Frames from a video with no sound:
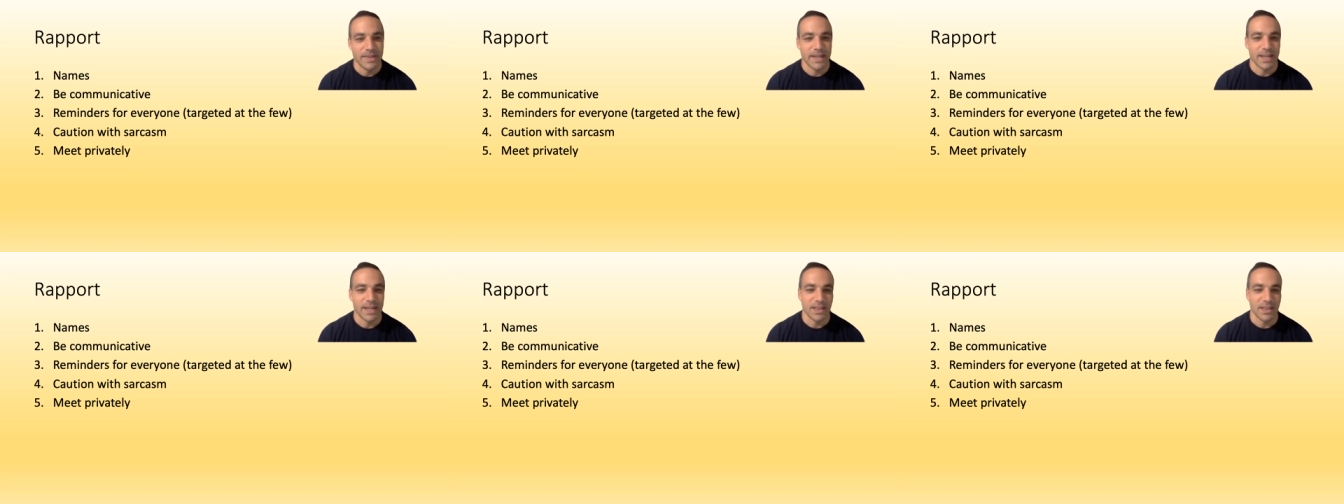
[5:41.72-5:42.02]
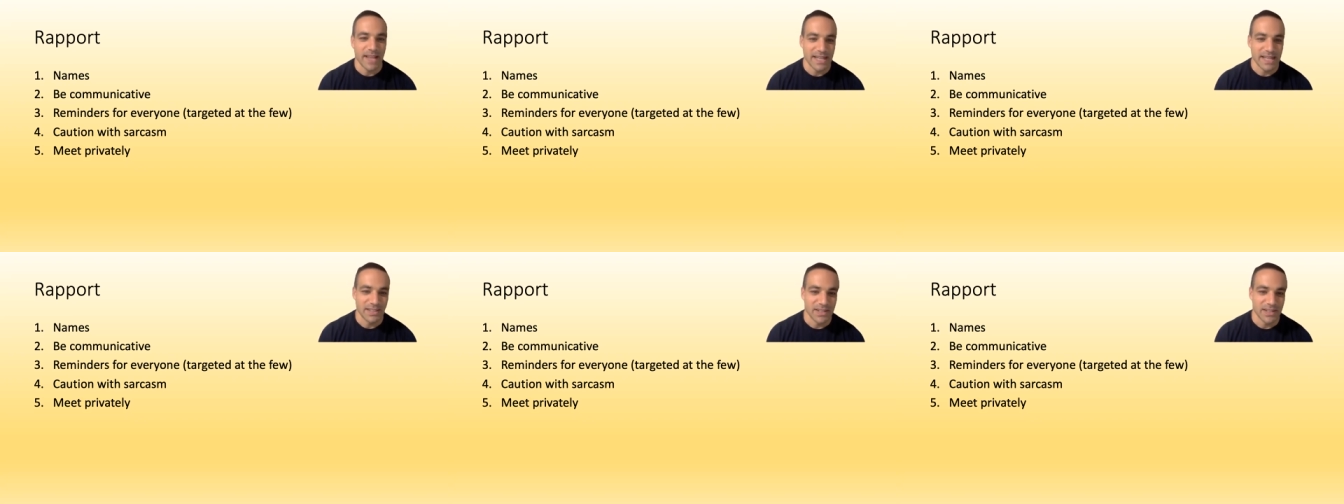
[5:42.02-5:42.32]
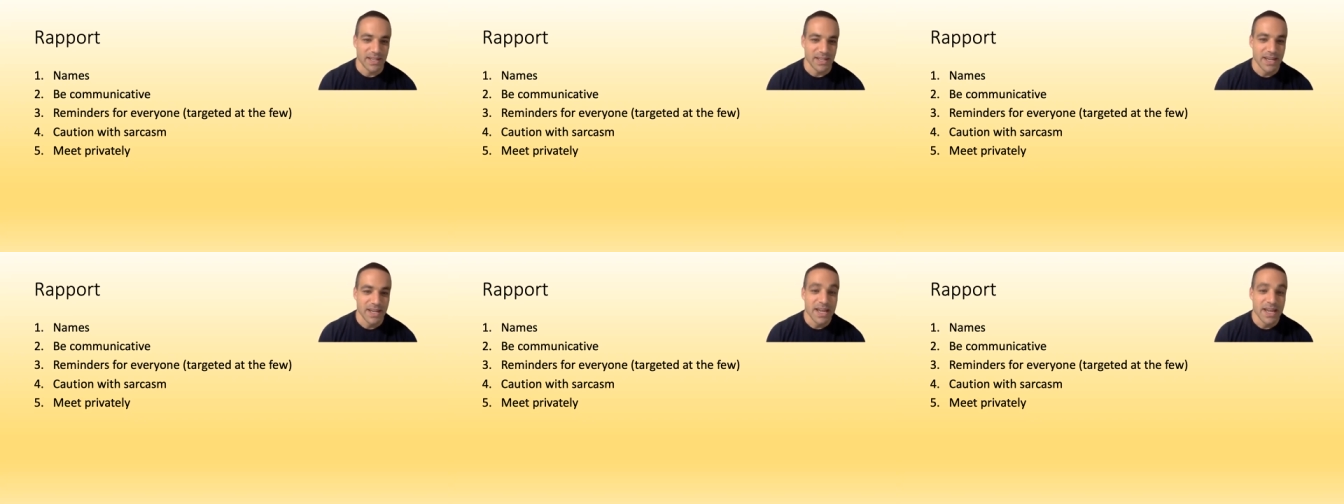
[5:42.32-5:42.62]
And
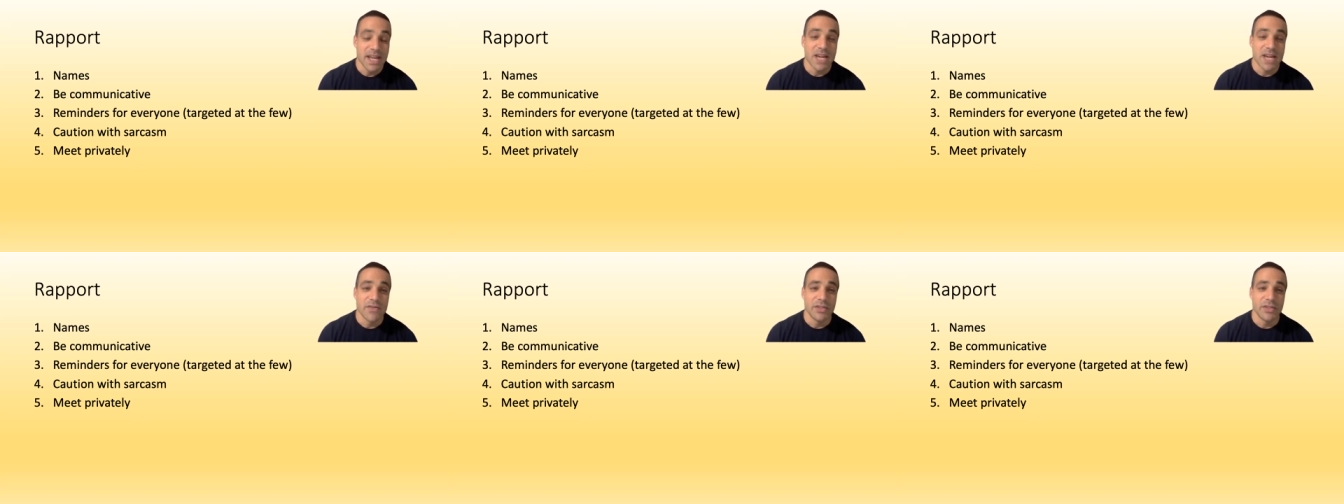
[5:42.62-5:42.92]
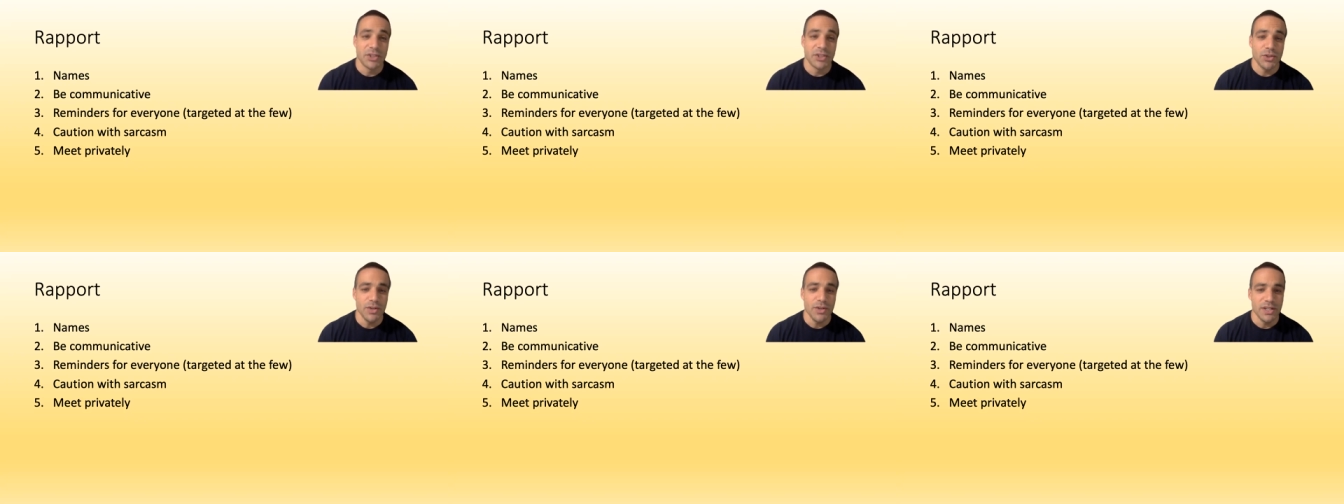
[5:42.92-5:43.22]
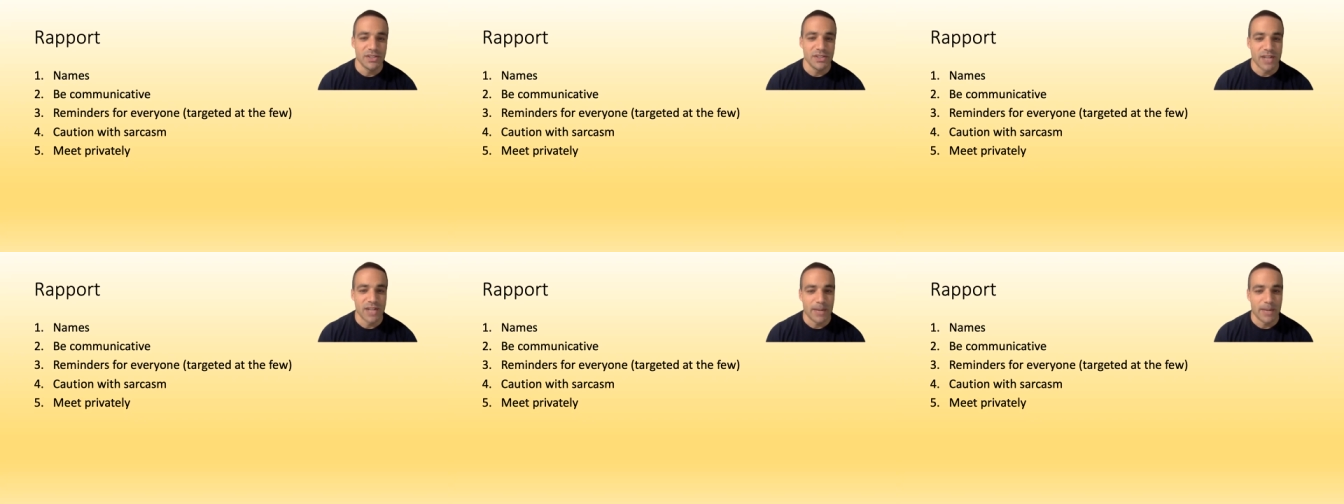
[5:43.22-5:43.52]
lastly, if a student
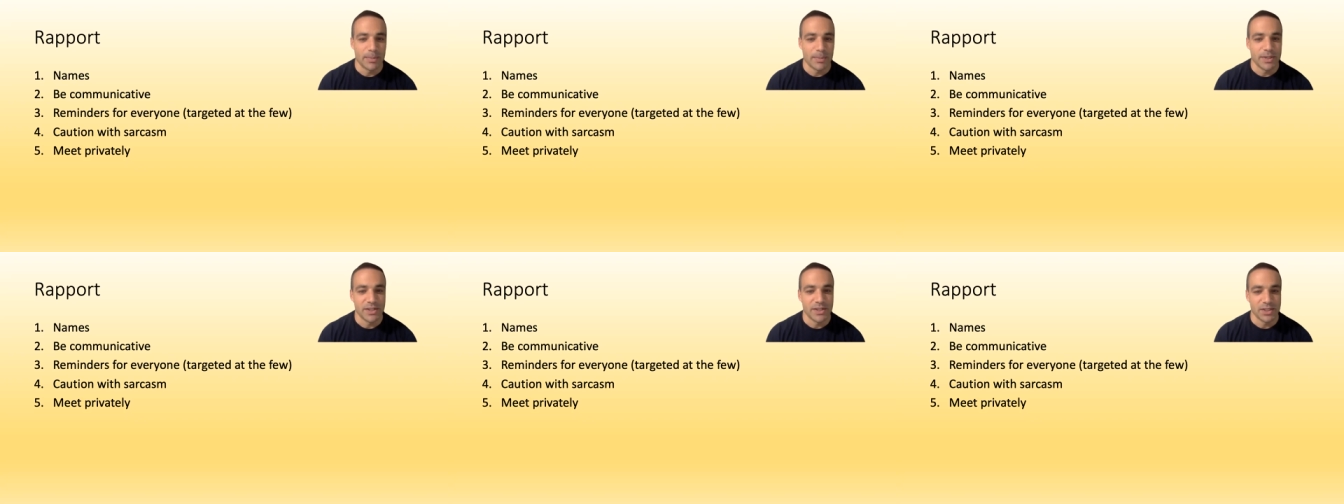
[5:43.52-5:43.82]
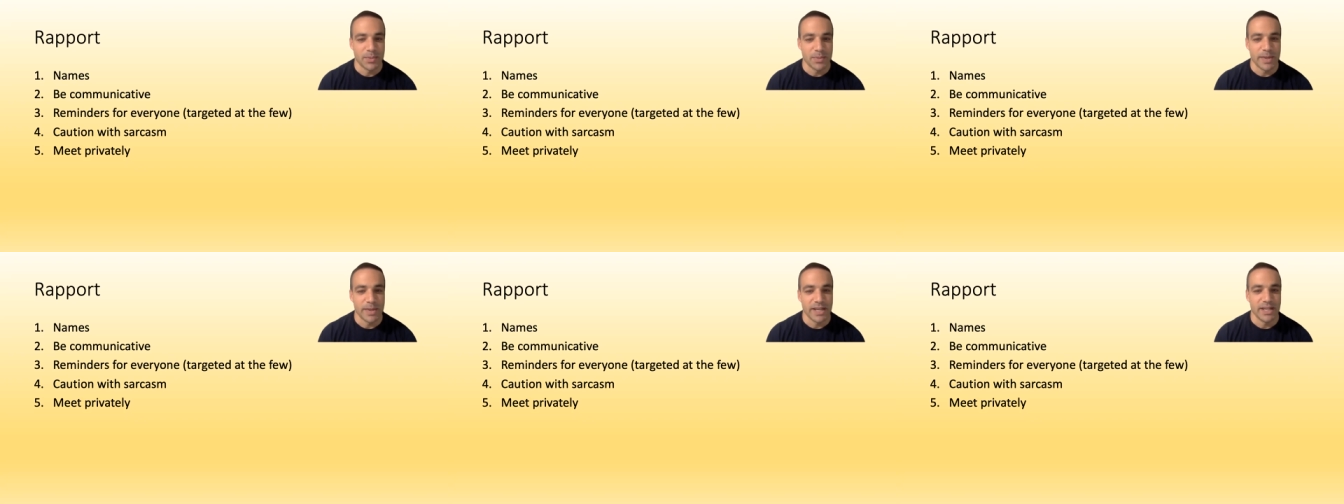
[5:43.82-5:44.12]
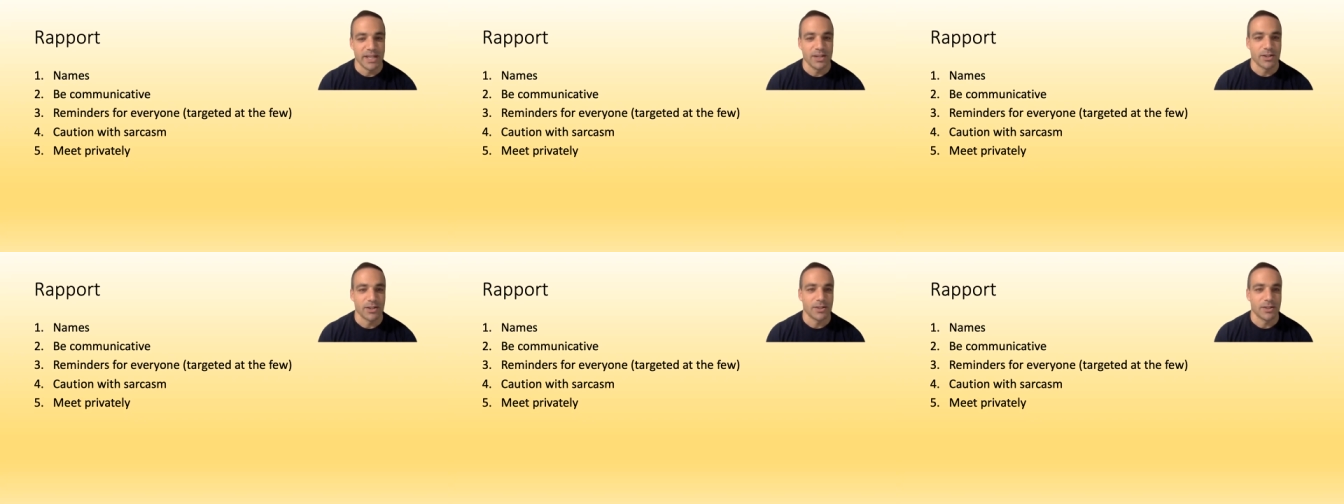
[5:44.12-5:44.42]
is not
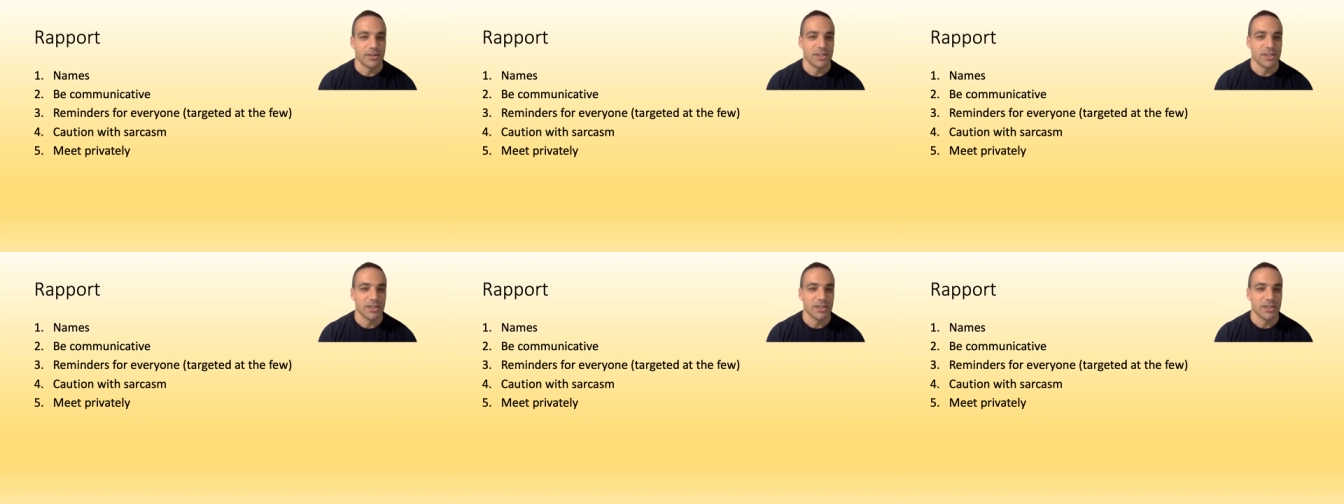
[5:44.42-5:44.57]
participating or